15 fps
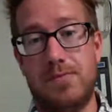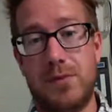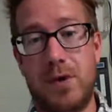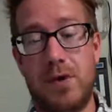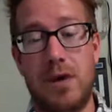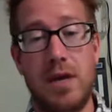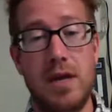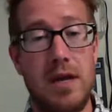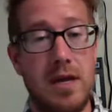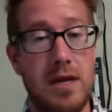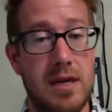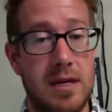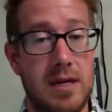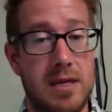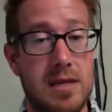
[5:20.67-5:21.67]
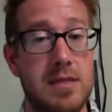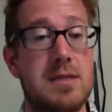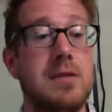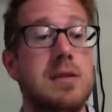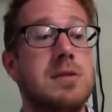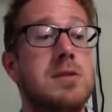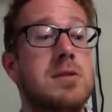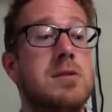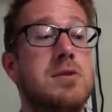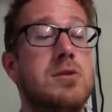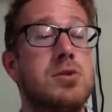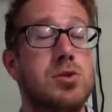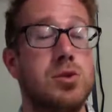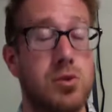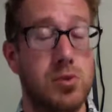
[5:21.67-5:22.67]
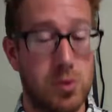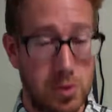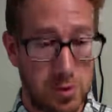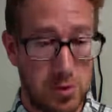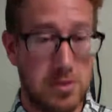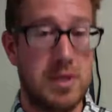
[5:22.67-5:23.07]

All right. And this is true.